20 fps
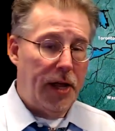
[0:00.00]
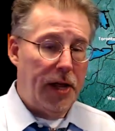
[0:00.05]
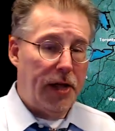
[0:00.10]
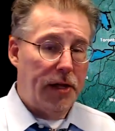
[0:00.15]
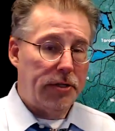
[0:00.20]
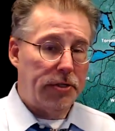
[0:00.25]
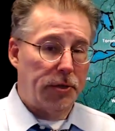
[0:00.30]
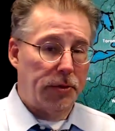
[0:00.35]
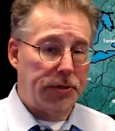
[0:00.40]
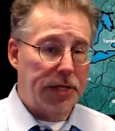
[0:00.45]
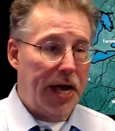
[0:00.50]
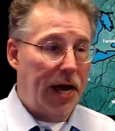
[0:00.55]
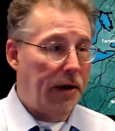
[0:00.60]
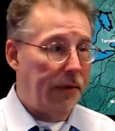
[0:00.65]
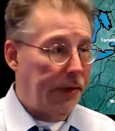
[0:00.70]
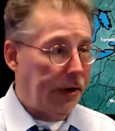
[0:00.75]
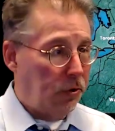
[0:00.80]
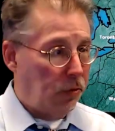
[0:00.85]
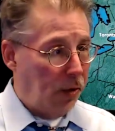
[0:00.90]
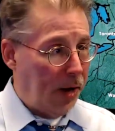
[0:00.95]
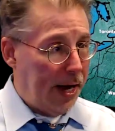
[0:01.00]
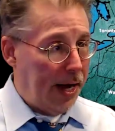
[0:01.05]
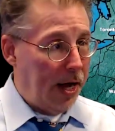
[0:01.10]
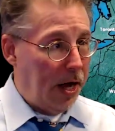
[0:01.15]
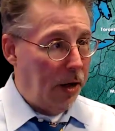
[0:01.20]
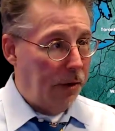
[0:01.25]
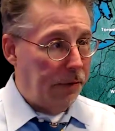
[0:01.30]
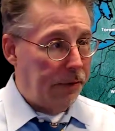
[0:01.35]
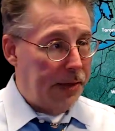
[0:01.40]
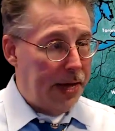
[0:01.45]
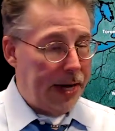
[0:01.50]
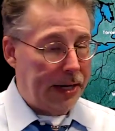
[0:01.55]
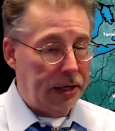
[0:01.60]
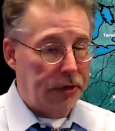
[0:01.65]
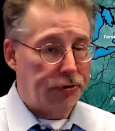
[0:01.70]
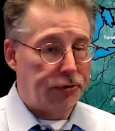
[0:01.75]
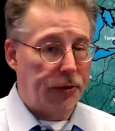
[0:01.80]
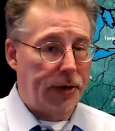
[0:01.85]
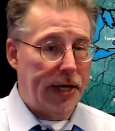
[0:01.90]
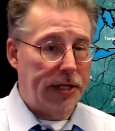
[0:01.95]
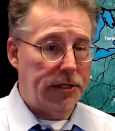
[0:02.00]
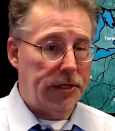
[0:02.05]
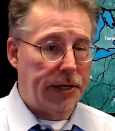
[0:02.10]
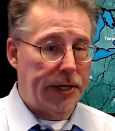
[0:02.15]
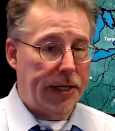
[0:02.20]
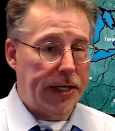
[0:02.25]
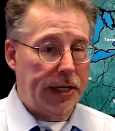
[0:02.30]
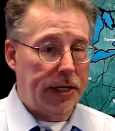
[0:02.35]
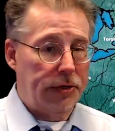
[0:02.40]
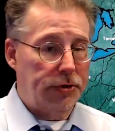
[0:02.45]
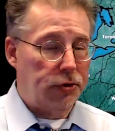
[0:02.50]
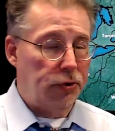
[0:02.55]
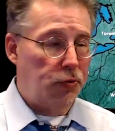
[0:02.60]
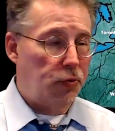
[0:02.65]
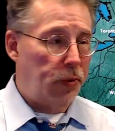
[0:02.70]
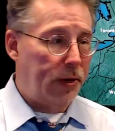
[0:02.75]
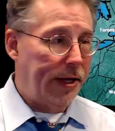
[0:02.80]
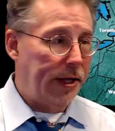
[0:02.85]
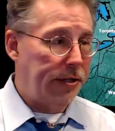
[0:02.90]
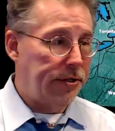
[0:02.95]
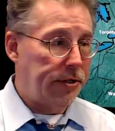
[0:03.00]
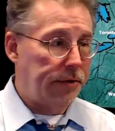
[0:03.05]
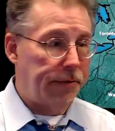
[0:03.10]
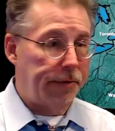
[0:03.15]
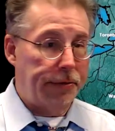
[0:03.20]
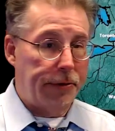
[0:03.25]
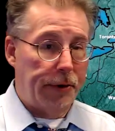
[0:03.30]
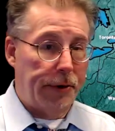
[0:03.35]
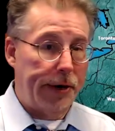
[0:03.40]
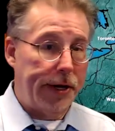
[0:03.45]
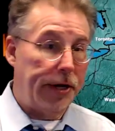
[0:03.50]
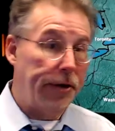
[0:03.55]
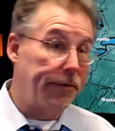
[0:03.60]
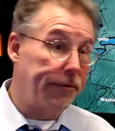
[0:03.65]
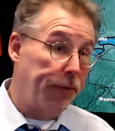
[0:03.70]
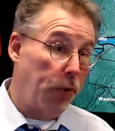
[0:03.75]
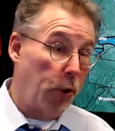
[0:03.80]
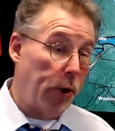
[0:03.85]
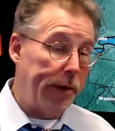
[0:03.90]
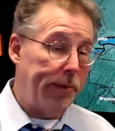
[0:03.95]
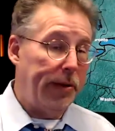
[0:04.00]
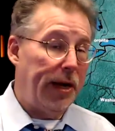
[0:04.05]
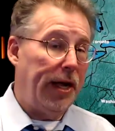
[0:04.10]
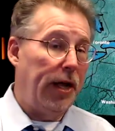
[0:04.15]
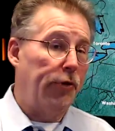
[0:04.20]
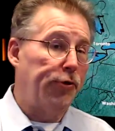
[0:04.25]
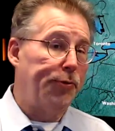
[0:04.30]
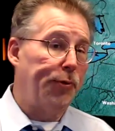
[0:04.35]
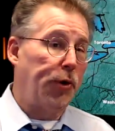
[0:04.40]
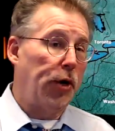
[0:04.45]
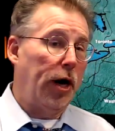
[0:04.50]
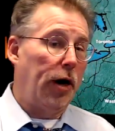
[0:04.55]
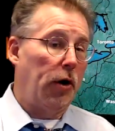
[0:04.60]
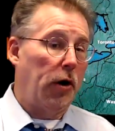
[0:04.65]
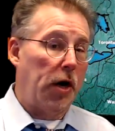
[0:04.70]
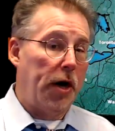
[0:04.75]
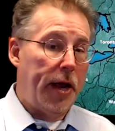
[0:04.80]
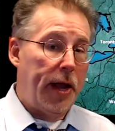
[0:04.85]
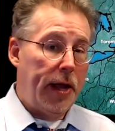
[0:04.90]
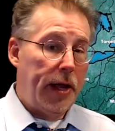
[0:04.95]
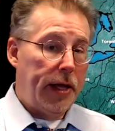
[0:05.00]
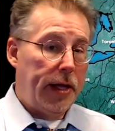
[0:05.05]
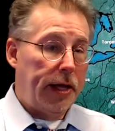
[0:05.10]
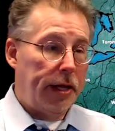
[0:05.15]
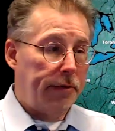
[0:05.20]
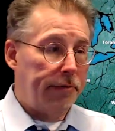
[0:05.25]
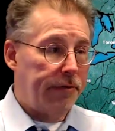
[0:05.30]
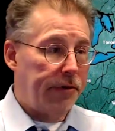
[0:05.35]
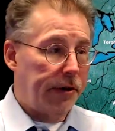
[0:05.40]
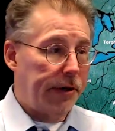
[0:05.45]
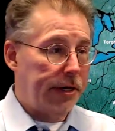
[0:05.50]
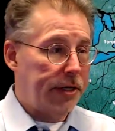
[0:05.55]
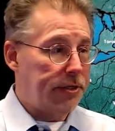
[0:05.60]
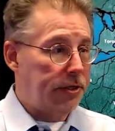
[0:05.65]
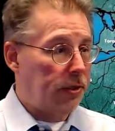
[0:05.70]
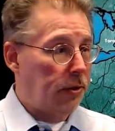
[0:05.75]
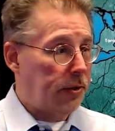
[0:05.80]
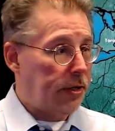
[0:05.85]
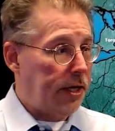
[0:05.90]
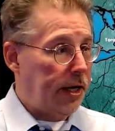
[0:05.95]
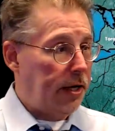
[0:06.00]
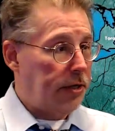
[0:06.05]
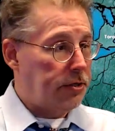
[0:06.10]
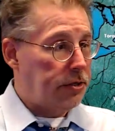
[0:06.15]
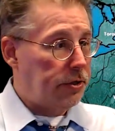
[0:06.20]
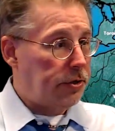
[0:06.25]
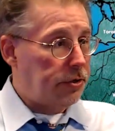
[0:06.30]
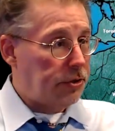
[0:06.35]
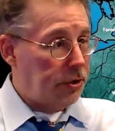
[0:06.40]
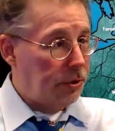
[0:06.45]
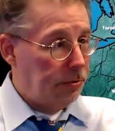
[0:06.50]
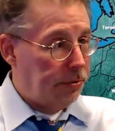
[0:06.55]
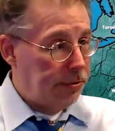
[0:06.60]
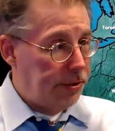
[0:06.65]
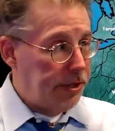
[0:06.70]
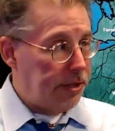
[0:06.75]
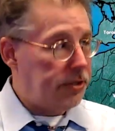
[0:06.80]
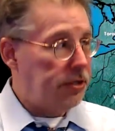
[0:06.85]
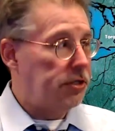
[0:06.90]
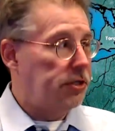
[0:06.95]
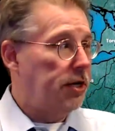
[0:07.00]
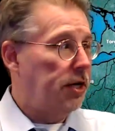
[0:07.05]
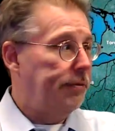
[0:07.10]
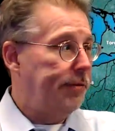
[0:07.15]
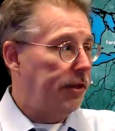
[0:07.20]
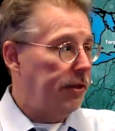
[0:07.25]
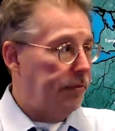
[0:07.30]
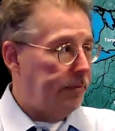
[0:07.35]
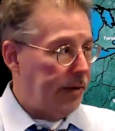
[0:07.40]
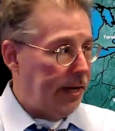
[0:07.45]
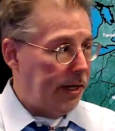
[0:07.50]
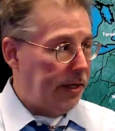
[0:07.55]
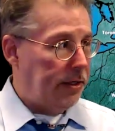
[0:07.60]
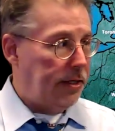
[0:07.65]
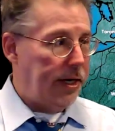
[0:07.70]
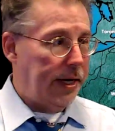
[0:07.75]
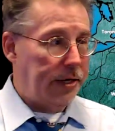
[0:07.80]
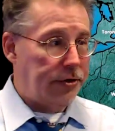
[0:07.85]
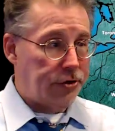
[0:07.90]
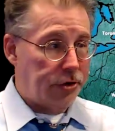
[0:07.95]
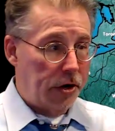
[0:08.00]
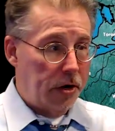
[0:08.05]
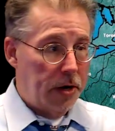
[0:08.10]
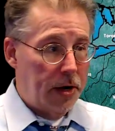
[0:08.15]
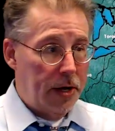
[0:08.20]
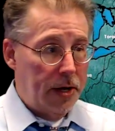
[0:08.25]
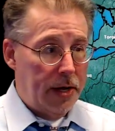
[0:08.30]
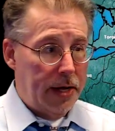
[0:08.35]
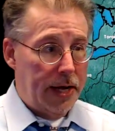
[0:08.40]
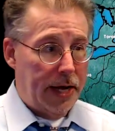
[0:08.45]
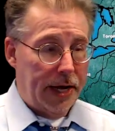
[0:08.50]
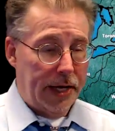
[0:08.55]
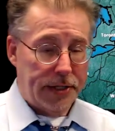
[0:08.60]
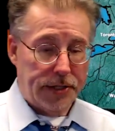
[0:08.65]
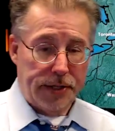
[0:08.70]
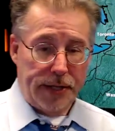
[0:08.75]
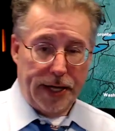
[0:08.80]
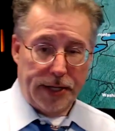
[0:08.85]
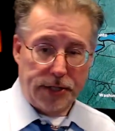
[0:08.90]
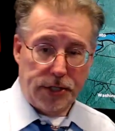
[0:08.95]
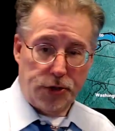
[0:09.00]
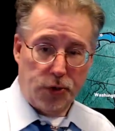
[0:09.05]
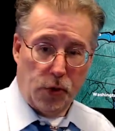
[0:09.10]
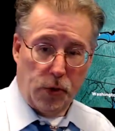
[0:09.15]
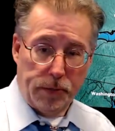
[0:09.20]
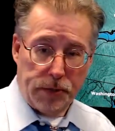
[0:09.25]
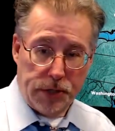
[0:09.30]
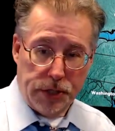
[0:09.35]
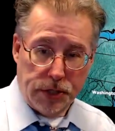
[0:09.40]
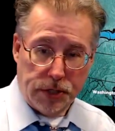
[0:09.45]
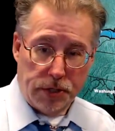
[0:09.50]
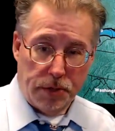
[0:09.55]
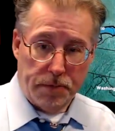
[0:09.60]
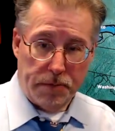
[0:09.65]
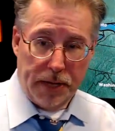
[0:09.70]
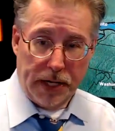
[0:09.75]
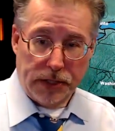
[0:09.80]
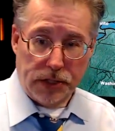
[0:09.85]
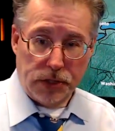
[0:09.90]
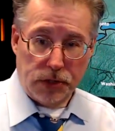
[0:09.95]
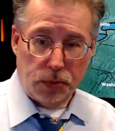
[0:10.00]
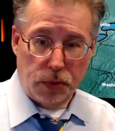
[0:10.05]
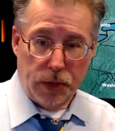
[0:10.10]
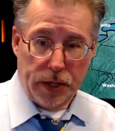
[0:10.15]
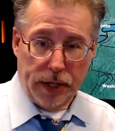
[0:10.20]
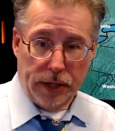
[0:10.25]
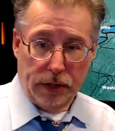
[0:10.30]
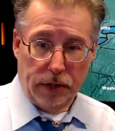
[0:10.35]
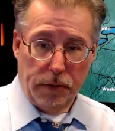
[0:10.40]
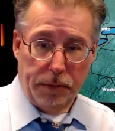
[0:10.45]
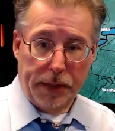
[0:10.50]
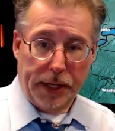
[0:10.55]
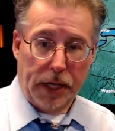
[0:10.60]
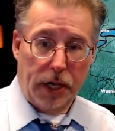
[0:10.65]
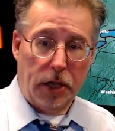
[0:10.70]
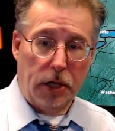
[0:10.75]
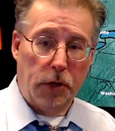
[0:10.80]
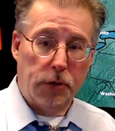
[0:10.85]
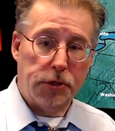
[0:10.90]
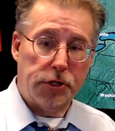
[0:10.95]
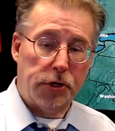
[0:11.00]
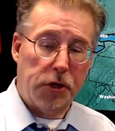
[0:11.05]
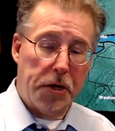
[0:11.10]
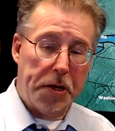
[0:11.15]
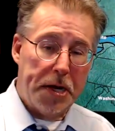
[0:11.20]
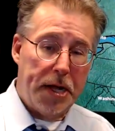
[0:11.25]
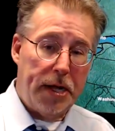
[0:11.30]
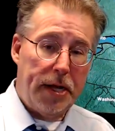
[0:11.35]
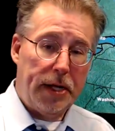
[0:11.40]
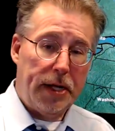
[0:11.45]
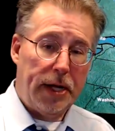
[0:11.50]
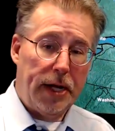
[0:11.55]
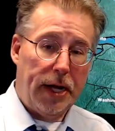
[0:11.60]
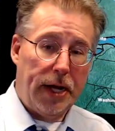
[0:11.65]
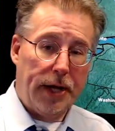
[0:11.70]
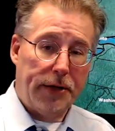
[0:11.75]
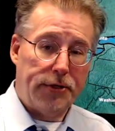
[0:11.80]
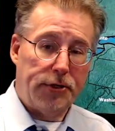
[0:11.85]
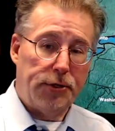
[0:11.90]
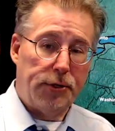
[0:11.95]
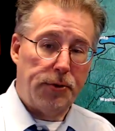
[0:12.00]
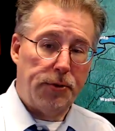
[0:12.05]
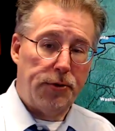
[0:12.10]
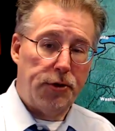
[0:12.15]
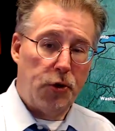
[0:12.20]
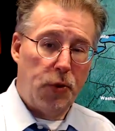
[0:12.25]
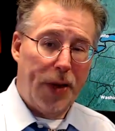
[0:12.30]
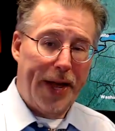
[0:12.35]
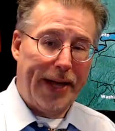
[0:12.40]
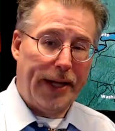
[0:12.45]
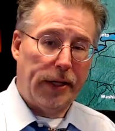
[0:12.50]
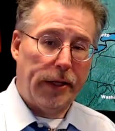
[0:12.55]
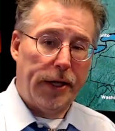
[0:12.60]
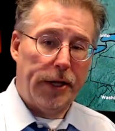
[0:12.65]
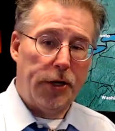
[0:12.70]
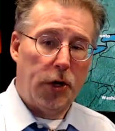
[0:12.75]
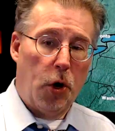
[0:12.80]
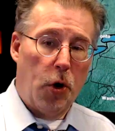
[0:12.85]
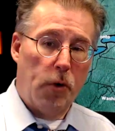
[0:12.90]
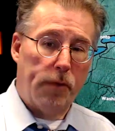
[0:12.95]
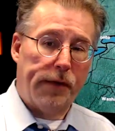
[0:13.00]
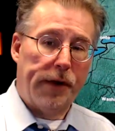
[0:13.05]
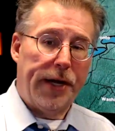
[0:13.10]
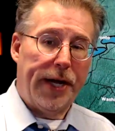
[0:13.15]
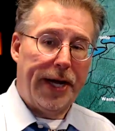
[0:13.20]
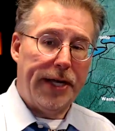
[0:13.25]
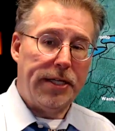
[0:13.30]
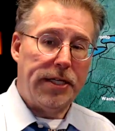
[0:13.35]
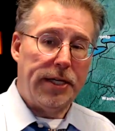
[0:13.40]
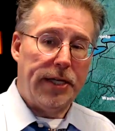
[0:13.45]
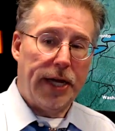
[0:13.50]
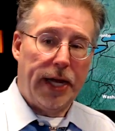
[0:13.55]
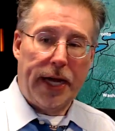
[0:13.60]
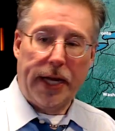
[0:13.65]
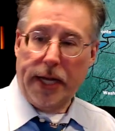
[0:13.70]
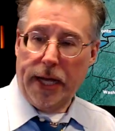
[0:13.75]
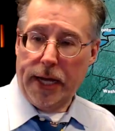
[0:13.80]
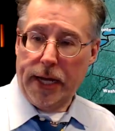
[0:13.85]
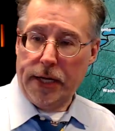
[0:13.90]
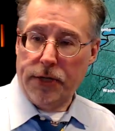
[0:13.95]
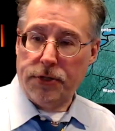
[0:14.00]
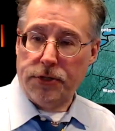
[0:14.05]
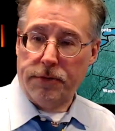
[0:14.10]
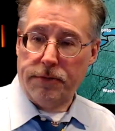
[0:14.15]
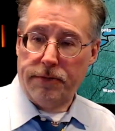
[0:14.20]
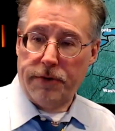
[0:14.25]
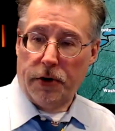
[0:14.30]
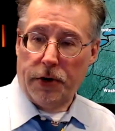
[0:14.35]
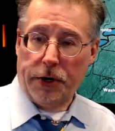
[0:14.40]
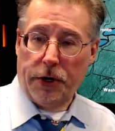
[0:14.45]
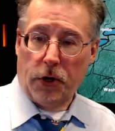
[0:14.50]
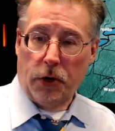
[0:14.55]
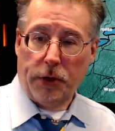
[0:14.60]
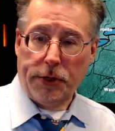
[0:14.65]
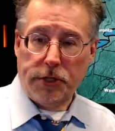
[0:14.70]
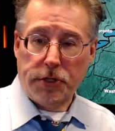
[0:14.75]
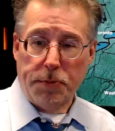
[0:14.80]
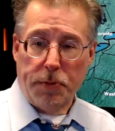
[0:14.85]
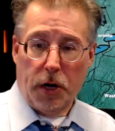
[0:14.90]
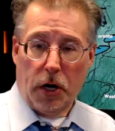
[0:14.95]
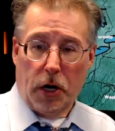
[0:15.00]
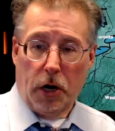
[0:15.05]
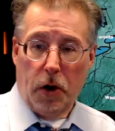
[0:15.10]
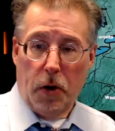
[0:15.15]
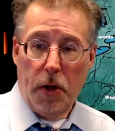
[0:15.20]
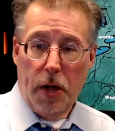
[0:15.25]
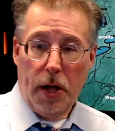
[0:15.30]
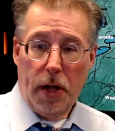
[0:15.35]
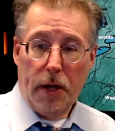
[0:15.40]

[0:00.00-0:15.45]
So down on the ground, that could translate into winds of 30 to 40 miles per hour in various locations. So this is going to be the main danger as that storm system makes its way a little bit closer to New England overnight tonight and into very early tomorrow.